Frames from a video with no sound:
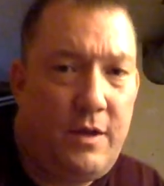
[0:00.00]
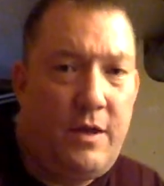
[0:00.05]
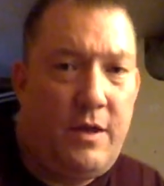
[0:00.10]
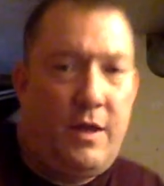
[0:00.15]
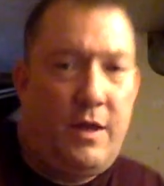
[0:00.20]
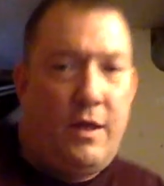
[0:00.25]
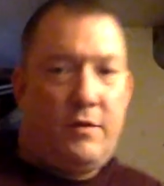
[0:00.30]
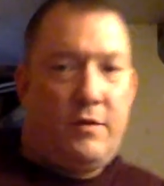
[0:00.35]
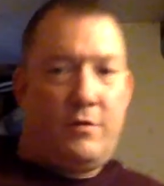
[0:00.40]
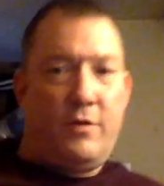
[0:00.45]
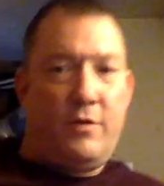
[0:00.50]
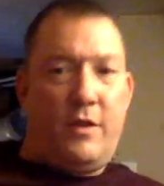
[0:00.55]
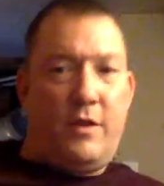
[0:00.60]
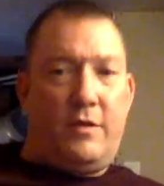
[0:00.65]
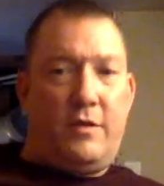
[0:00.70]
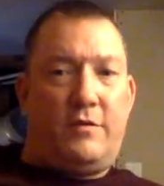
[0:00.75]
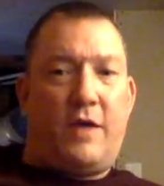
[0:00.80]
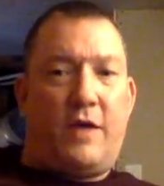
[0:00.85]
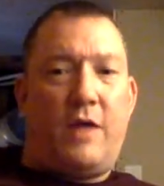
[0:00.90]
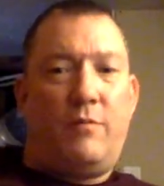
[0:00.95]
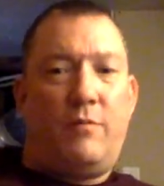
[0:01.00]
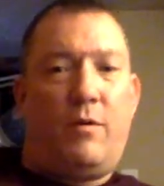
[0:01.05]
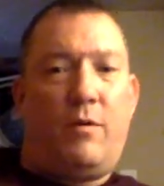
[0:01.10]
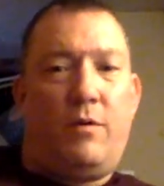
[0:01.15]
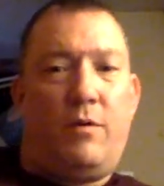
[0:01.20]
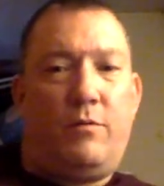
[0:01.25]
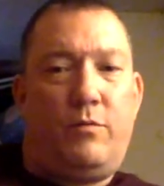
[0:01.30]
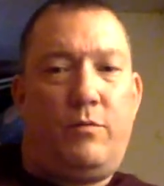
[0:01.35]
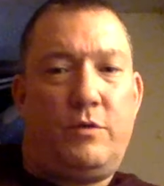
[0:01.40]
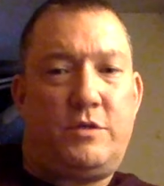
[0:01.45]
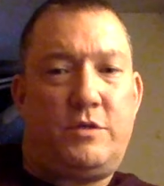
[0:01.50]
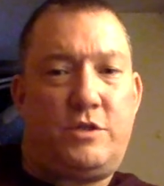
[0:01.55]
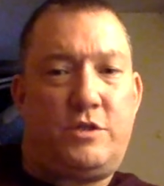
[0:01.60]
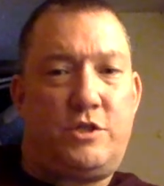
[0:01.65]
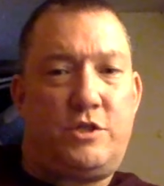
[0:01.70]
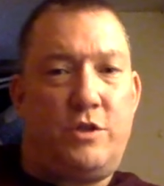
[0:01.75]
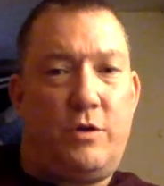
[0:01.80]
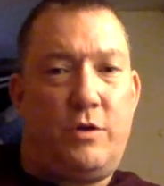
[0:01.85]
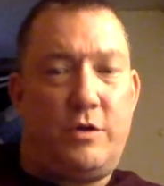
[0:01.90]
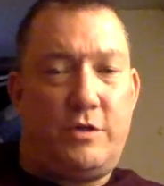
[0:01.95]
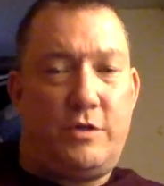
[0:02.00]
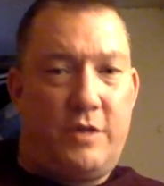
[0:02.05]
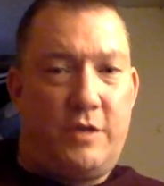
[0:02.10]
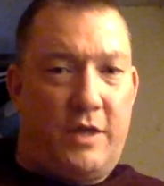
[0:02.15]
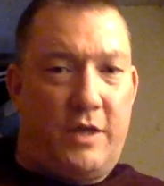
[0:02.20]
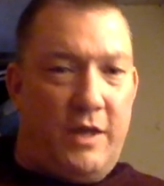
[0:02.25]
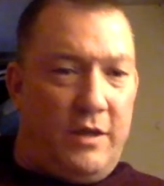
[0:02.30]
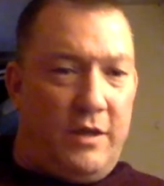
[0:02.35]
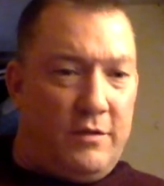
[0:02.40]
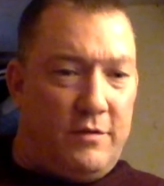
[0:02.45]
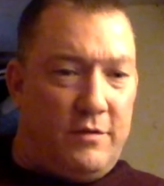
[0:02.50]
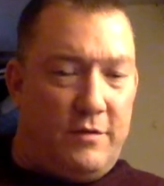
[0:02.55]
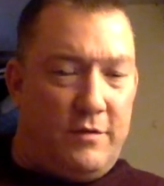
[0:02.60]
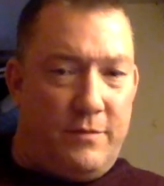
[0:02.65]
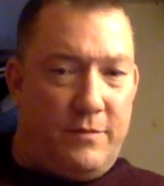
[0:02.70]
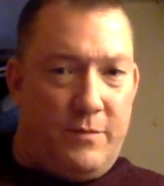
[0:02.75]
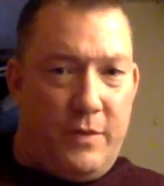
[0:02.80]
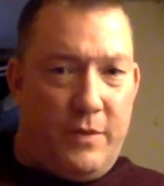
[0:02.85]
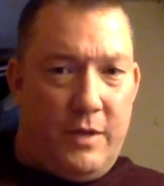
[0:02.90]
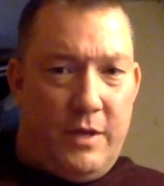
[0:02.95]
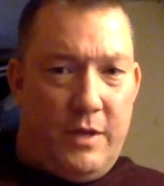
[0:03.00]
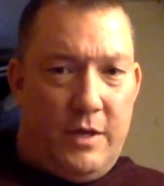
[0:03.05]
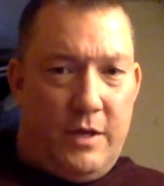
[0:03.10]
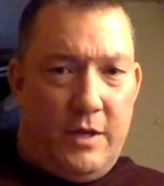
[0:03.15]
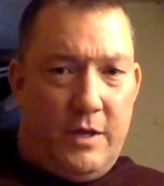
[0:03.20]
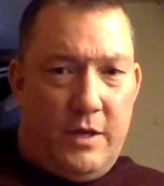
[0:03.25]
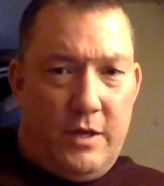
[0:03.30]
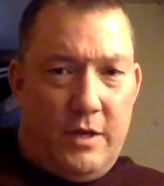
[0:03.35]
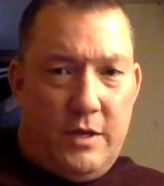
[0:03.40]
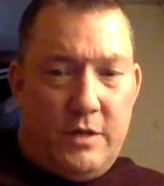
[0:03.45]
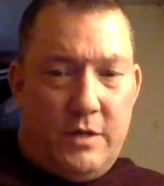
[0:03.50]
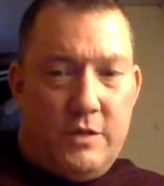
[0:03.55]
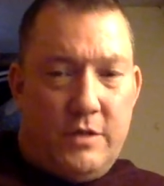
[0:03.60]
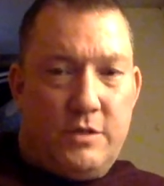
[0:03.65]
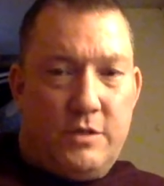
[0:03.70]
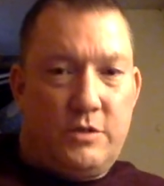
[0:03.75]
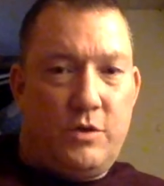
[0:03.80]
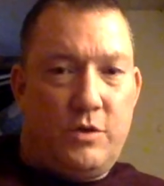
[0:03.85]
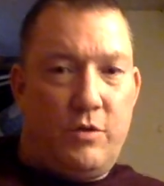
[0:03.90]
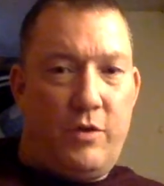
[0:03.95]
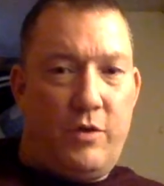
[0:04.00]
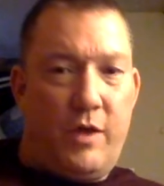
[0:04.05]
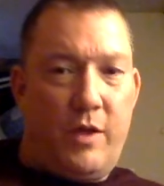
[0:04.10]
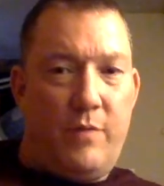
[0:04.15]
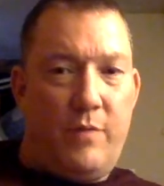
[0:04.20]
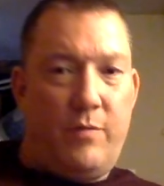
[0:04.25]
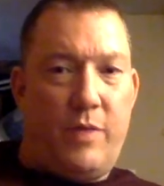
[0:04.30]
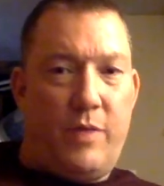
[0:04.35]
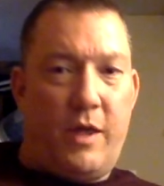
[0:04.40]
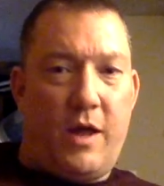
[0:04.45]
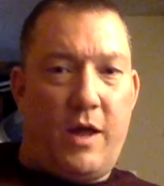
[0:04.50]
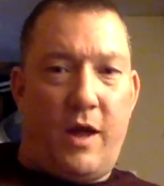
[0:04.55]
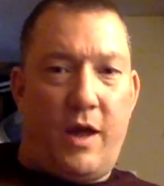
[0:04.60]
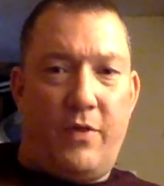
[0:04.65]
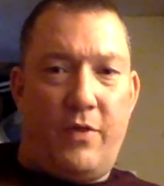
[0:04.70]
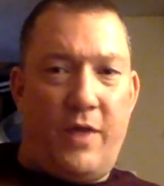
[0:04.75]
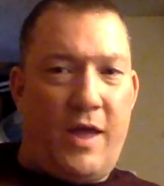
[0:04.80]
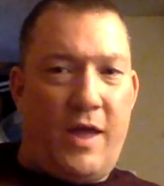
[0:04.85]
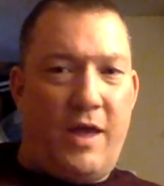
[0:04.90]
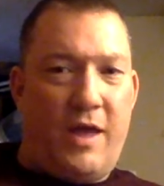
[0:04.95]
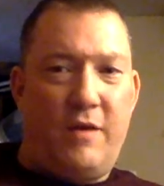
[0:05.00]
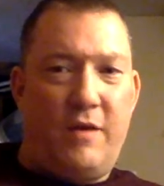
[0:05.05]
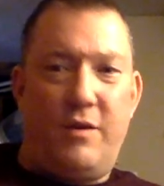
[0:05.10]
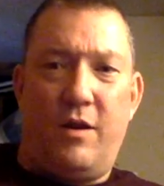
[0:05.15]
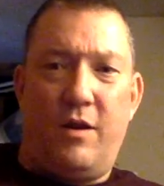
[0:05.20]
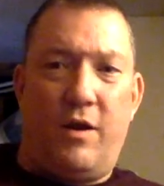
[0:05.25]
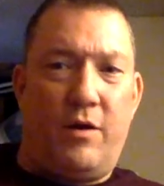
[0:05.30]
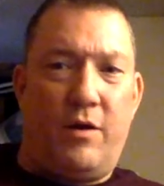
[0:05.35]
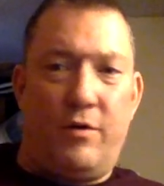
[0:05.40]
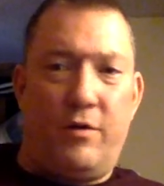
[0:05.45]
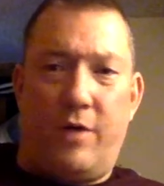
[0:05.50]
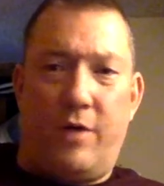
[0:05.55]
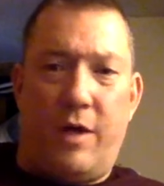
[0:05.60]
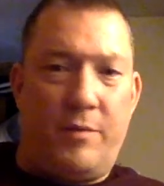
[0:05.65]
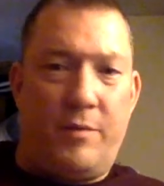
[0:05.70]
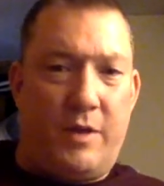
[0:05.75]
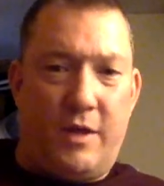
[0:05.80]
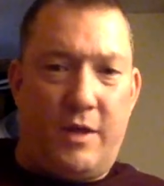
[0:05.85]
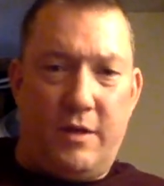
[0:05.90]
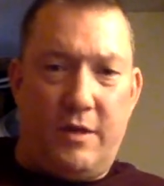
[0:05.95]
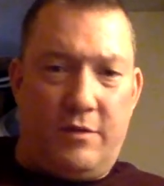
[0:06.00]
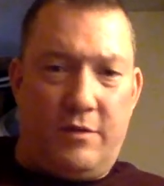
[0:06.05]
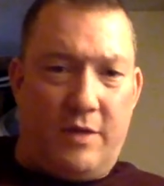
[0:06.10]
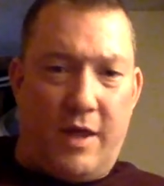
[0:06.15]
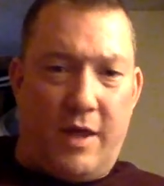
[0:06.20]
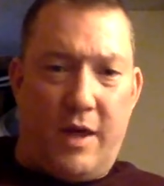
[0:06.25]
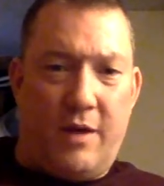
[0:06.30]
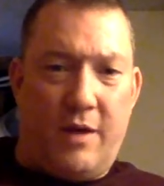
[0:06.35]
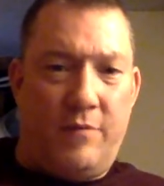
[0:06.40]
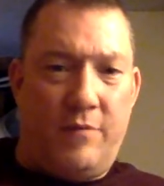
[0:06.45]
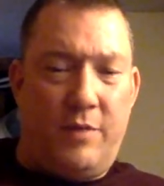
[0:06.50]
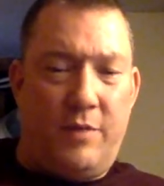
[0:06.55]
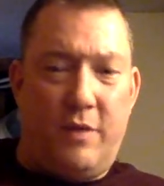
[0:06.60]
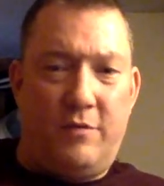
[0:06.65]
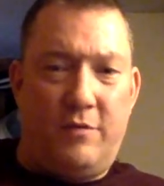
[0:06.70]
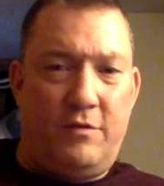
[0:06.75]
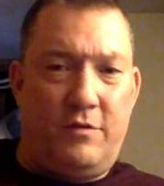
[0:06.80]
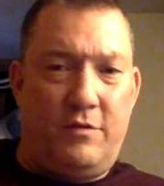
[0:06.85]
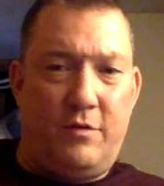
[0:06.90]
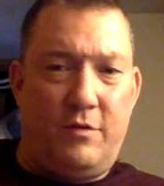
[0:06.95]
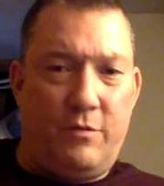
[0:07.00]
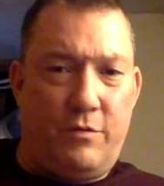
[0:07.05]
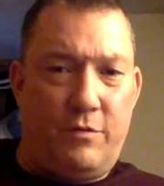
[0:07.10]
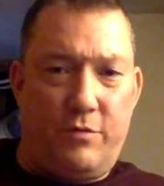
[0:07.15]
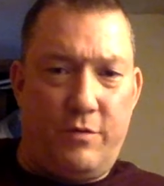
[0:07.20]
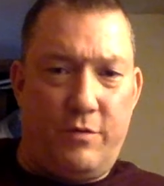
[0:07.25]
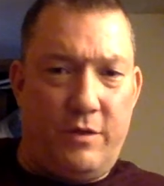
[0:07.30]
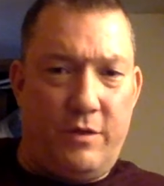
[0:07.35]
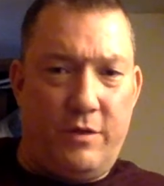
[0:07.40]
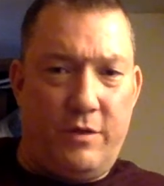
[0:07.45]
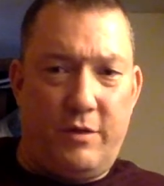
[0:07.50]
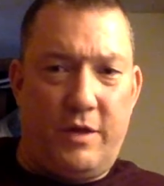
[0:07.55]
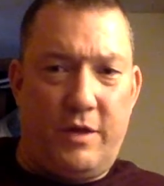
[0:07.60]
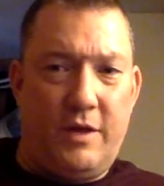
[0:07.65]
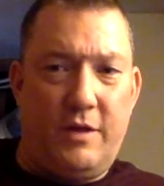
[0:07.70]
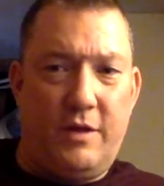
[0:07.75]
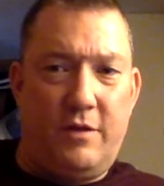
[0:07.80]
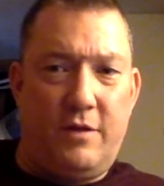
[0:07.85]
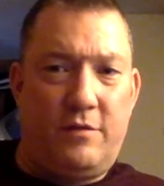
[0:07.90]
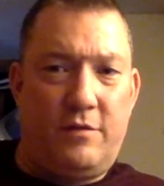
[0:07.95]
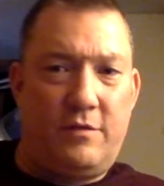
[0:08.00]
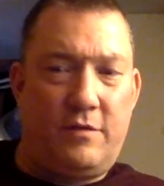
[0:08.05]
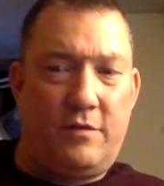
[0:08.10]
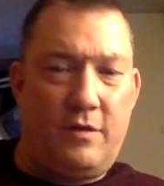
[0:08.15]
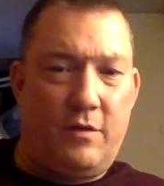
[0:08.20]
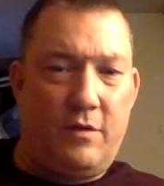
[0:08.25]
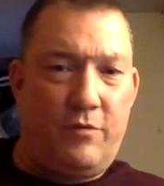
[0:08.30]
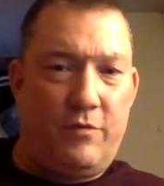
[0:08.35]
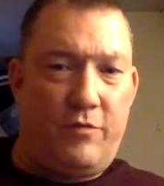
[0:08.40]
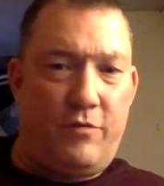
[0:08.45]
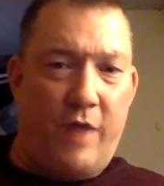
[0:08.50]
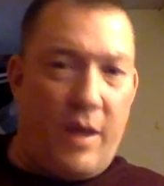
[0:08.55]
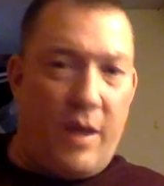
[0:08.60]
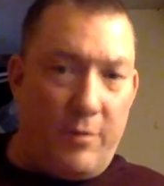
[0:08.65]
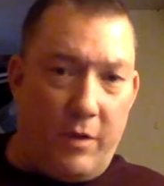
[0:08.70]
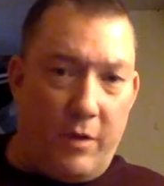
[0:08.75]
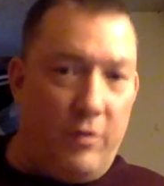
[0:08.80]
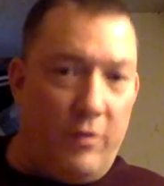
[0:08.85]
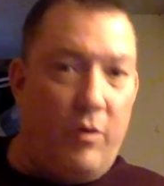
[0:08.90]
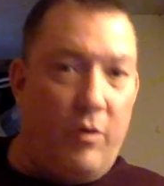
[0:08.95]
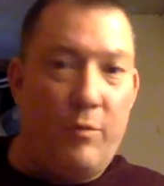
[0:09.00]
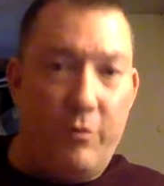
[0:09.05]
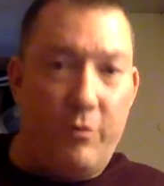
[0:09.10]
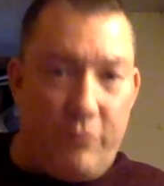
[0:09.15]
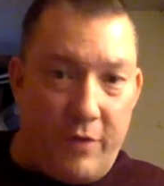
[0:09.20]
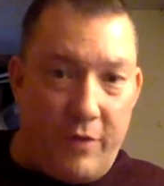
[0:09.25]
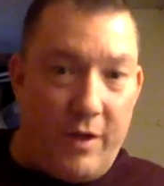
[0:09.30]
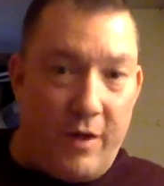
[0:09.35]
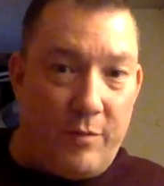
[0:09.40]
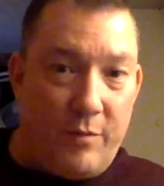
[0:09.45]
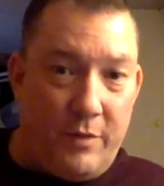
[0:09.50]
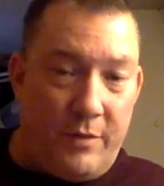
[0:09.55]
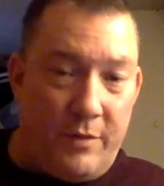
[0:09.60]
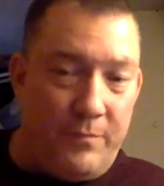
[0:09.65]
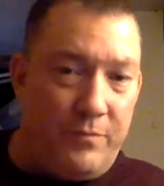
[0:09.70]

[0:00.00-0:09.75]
And so they decided, well, let's show it to the kids. So they had, I don't know how many kids they had. I'm guessing 2 or 3 little kids, a normal family.